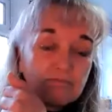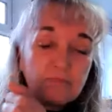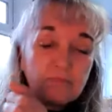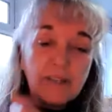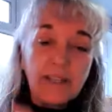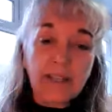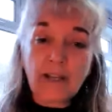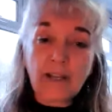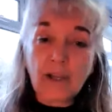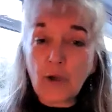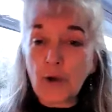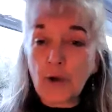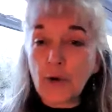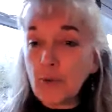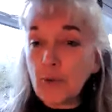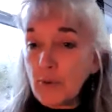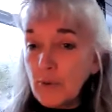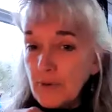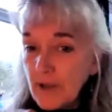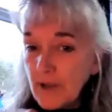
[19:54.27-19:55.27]
let it
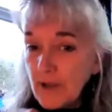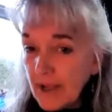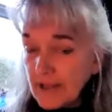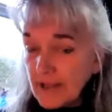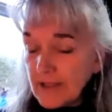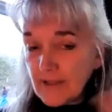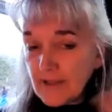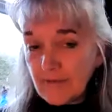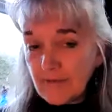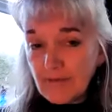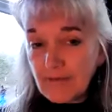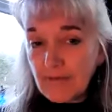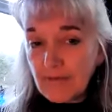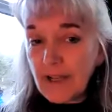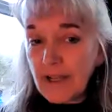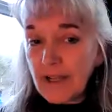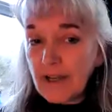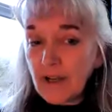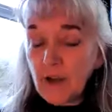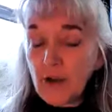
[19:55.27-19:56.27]
go, negative,
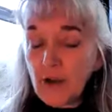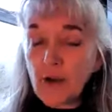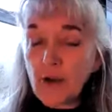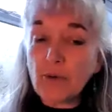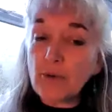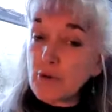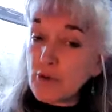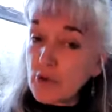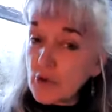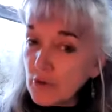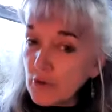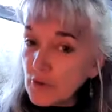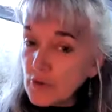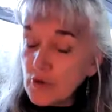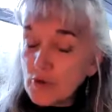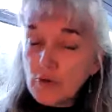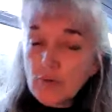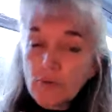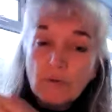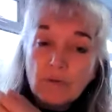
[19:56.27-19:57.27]
let it go,
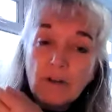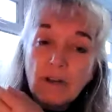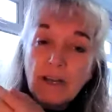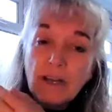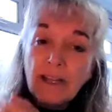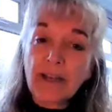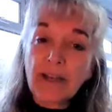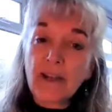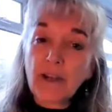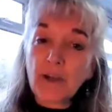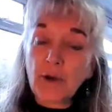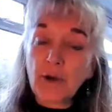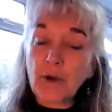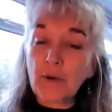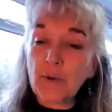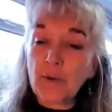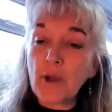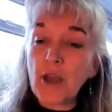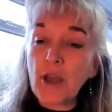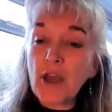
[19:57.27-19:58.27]
neutral, let it
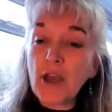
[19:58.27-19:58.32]
go.